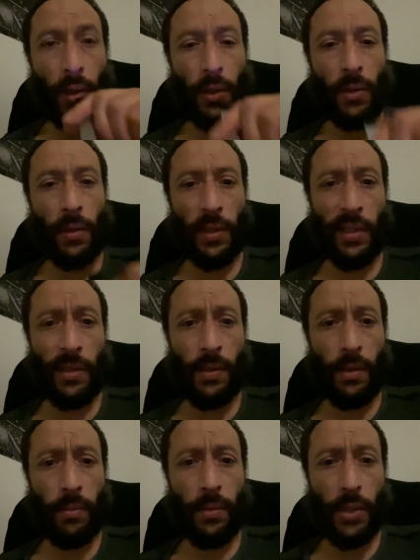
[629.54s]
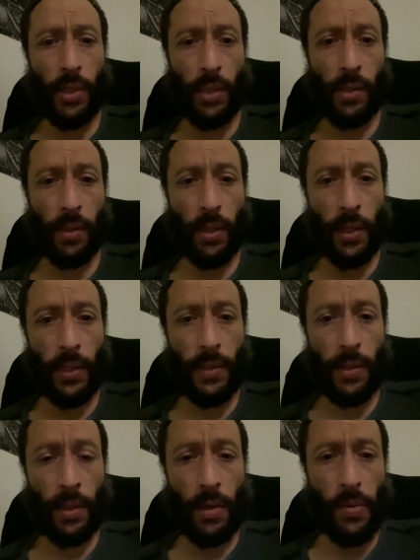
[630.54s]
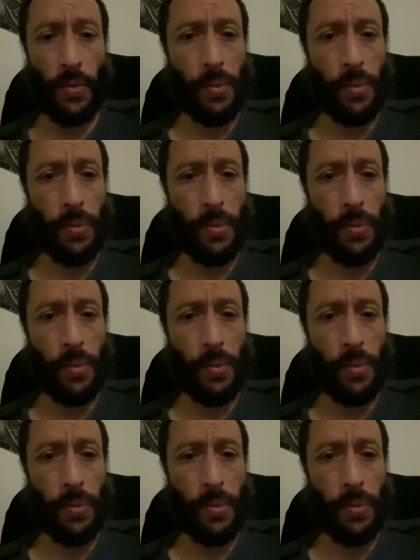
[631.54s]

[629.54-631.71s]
You know, like there's some tricks or gods that